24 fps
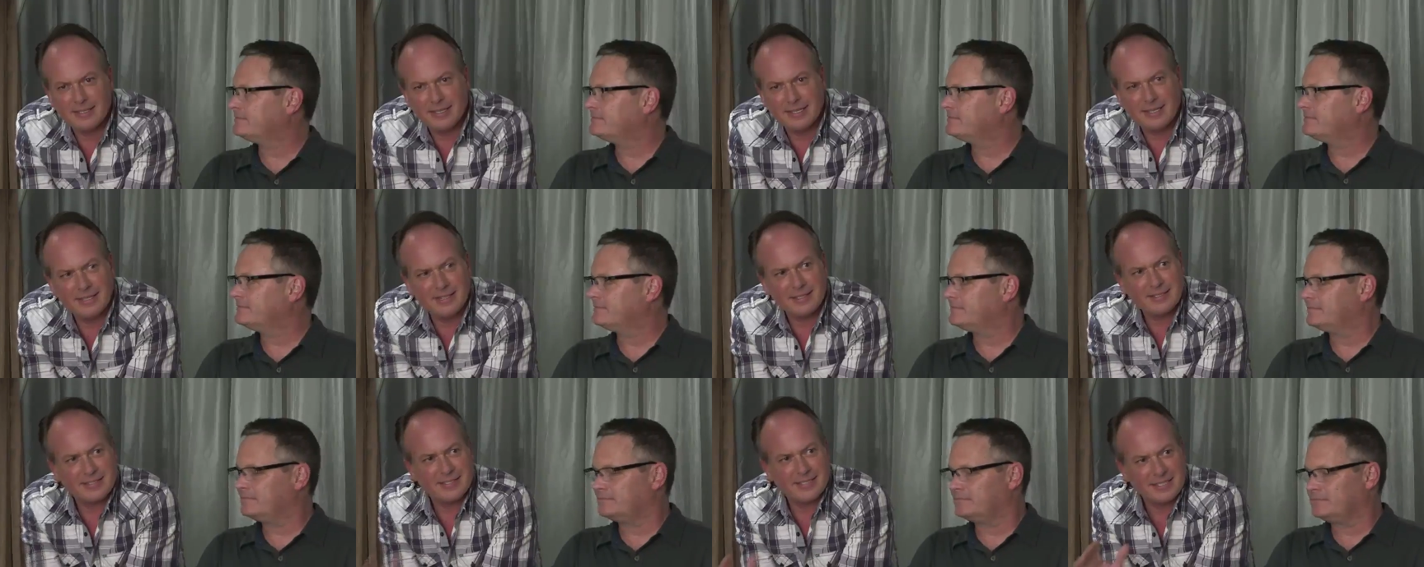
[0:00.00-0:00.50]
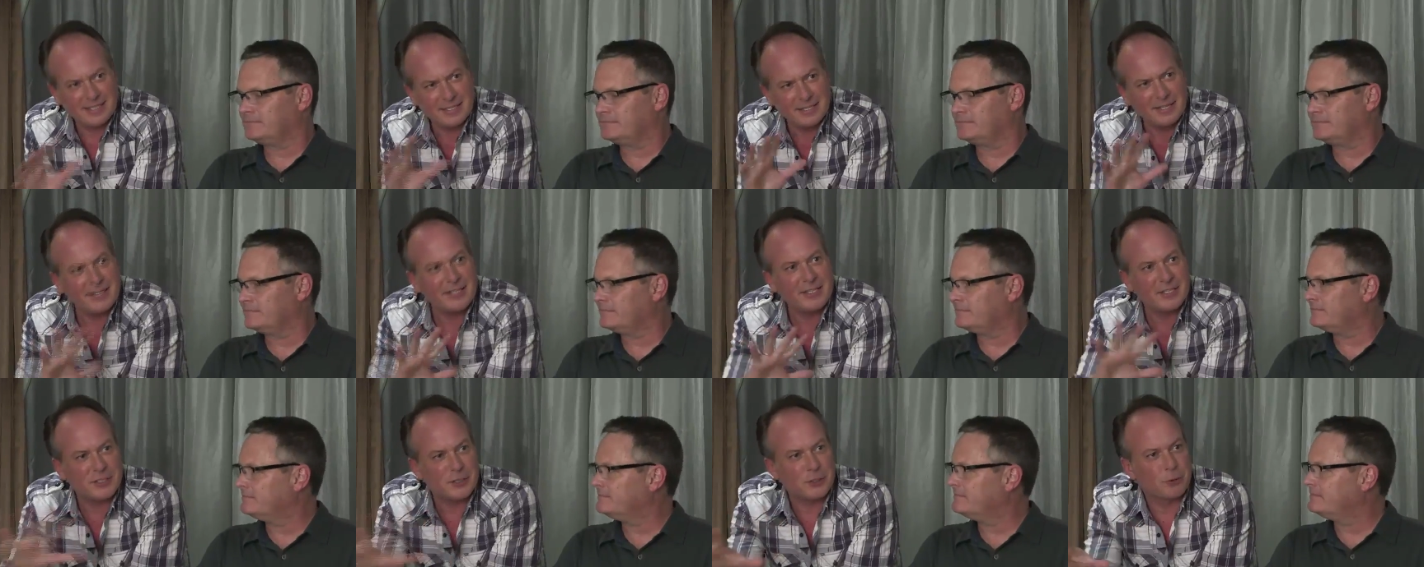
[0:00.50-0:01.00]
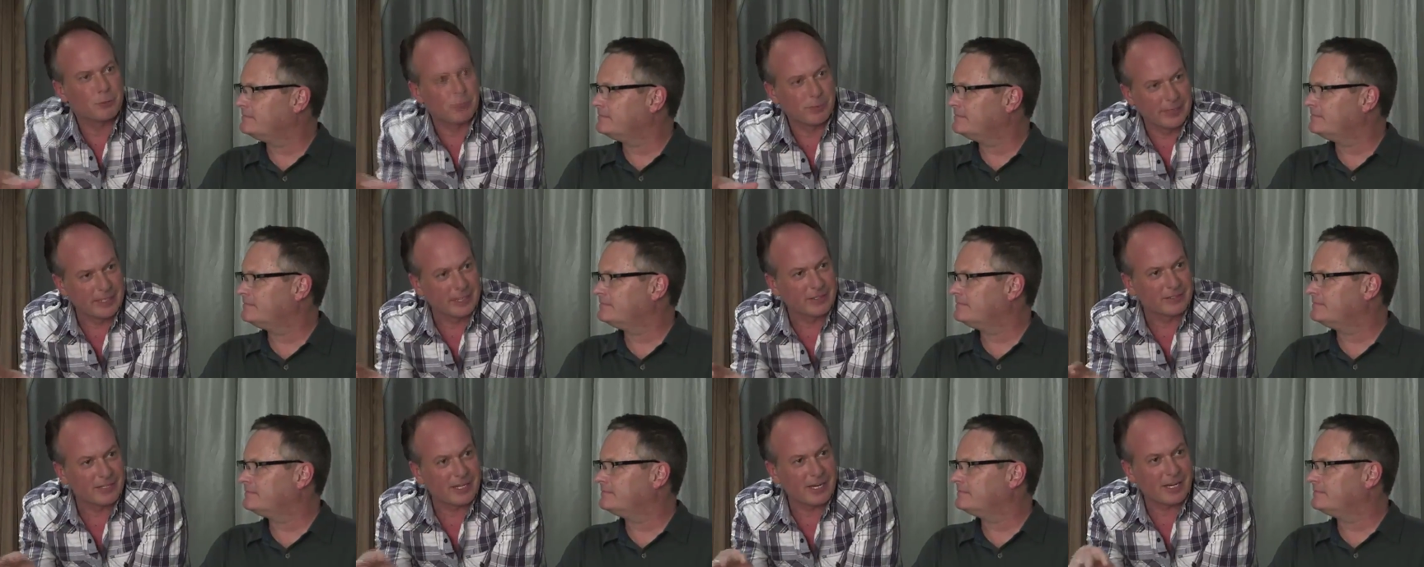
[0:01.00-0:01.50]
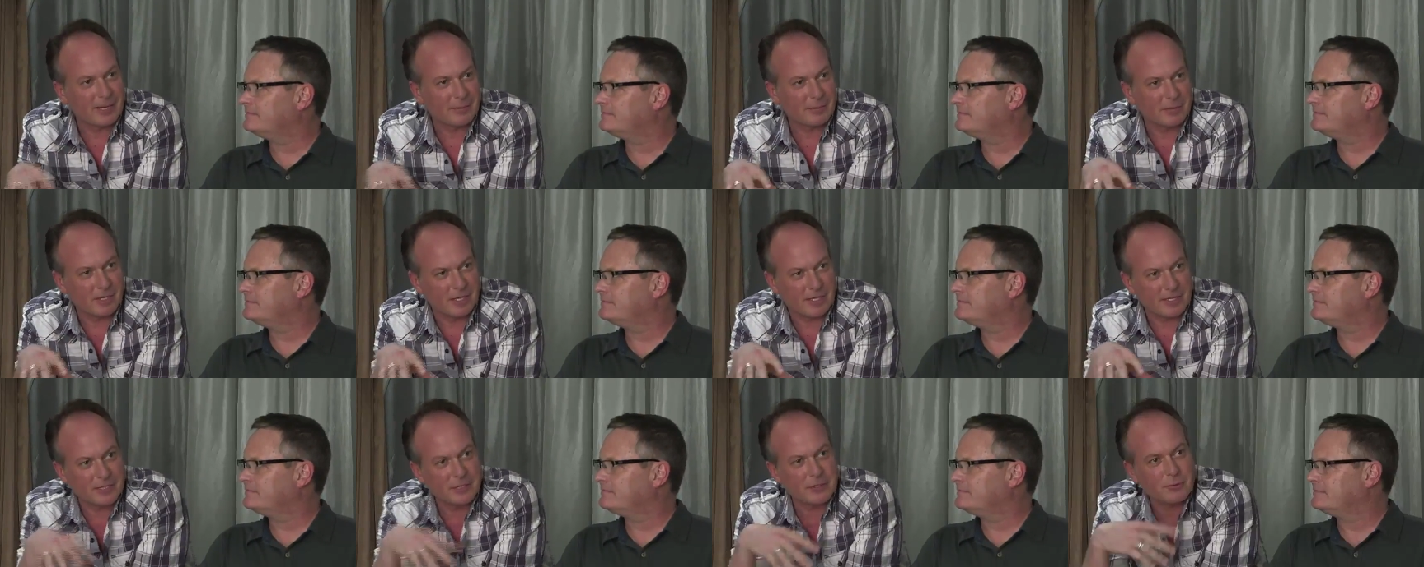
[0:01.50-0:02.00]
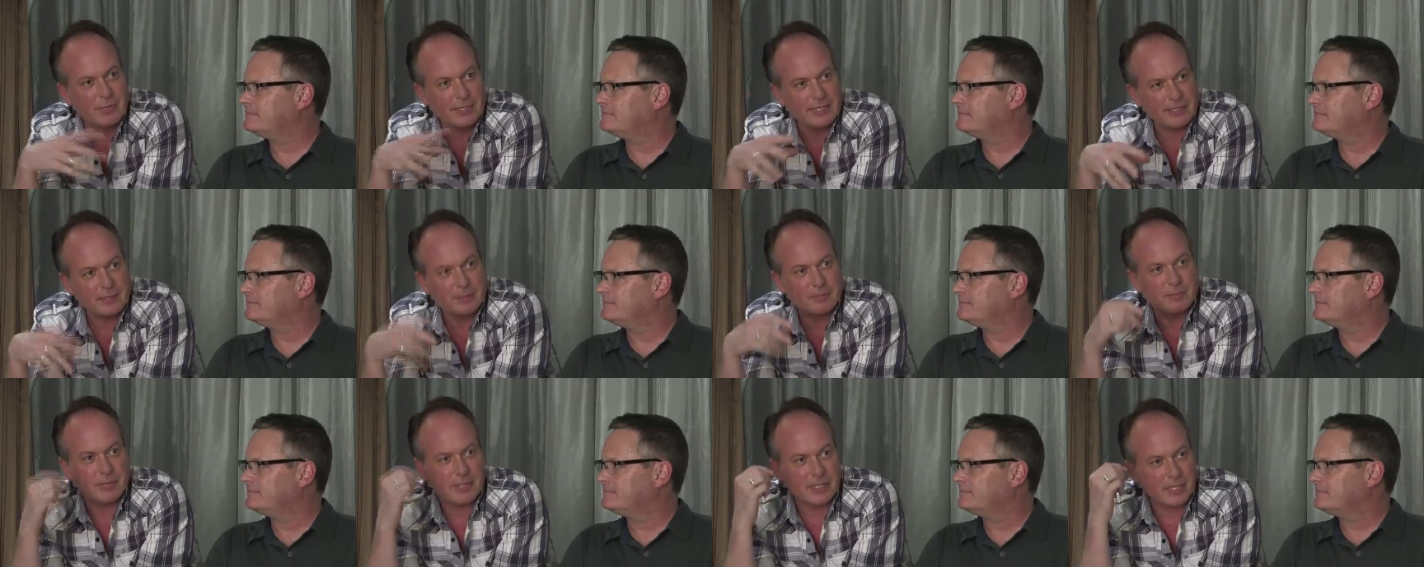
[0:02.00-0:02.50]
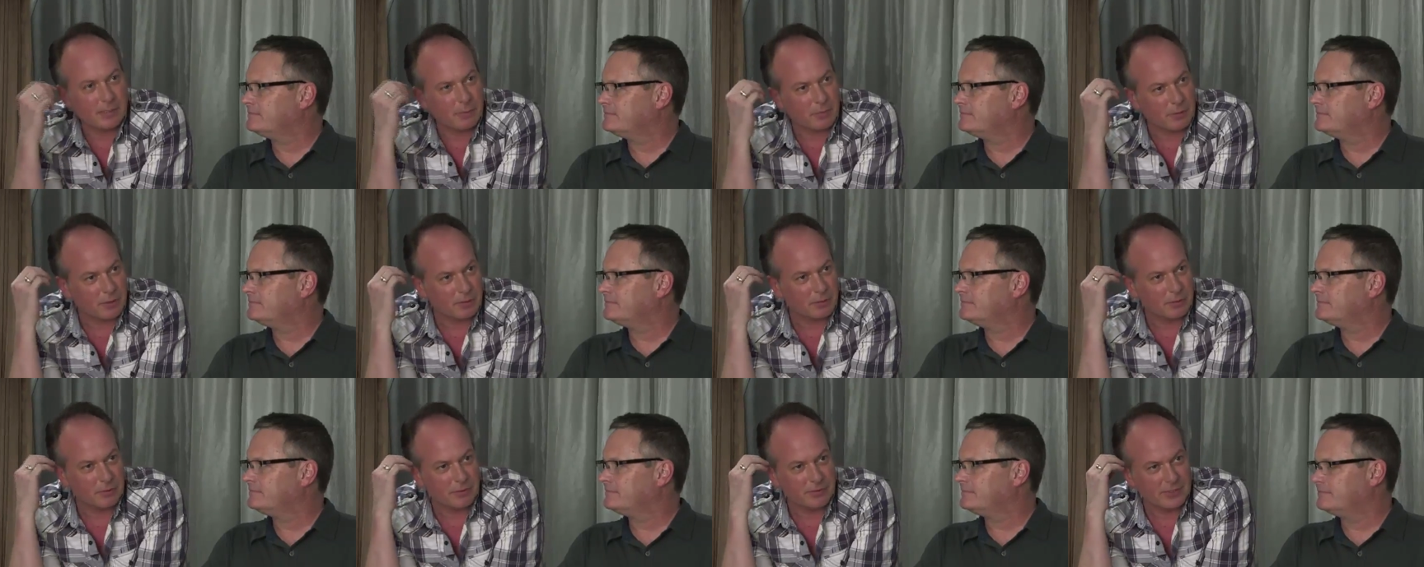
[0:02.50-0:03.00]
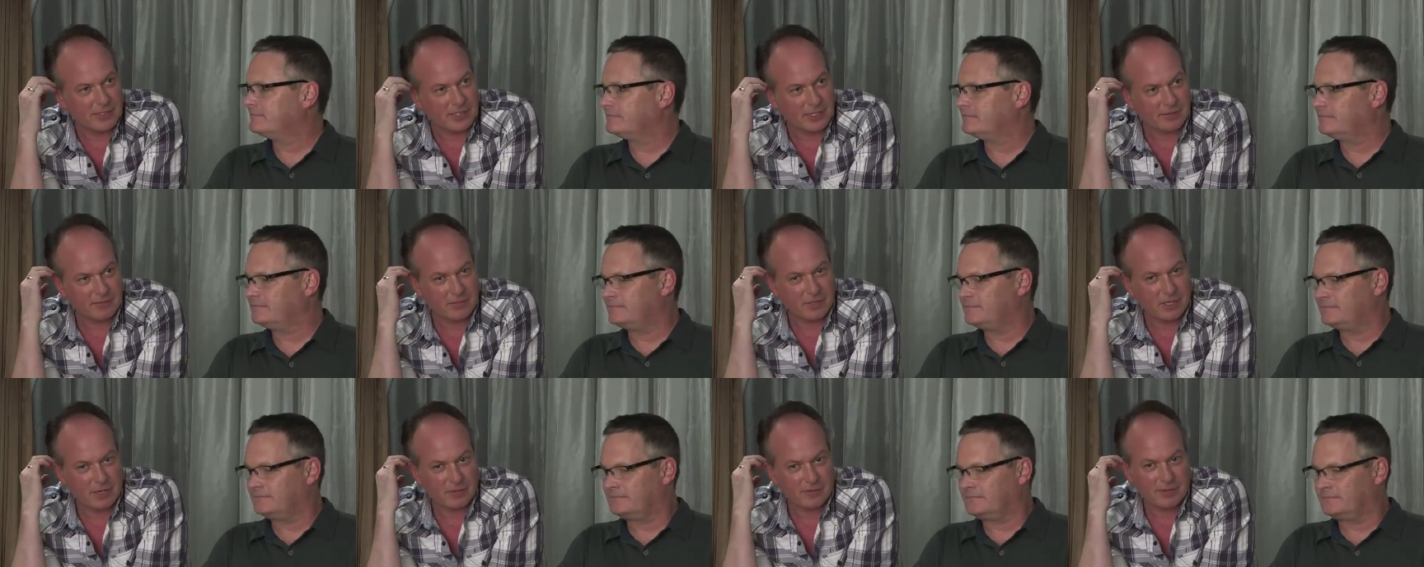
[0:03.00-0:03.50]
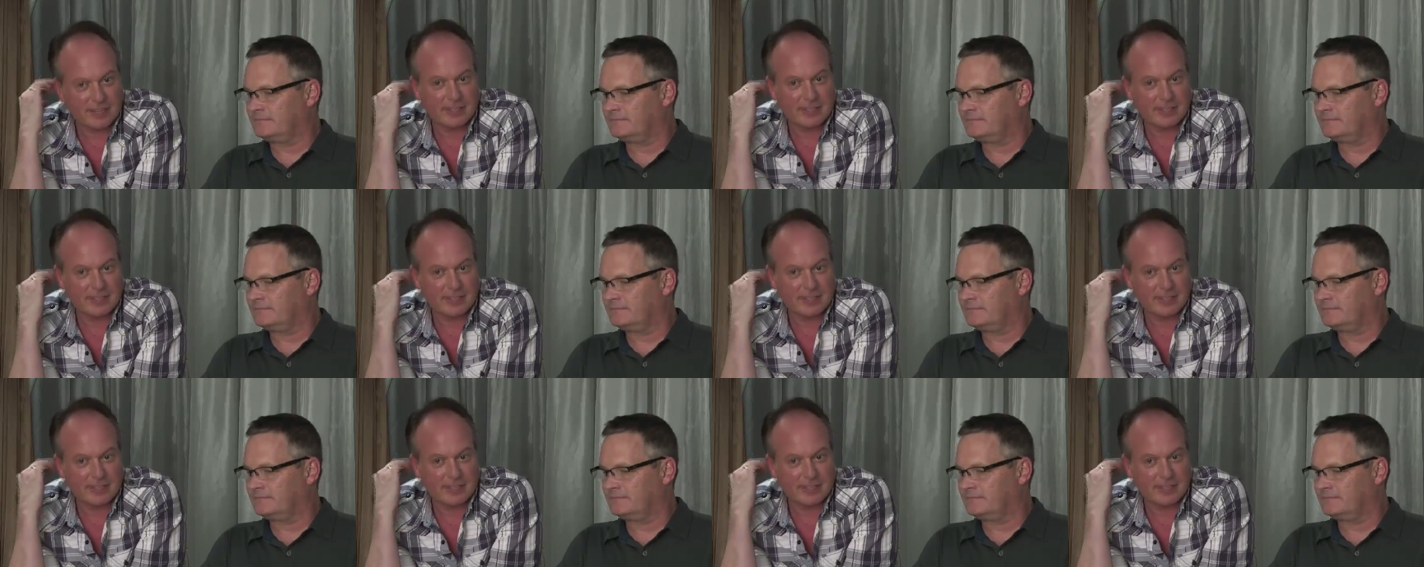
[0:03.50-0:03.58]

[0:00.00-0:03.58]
Speaker 1: it, it's in a surreal timeline. It's great to pick up where the movie's left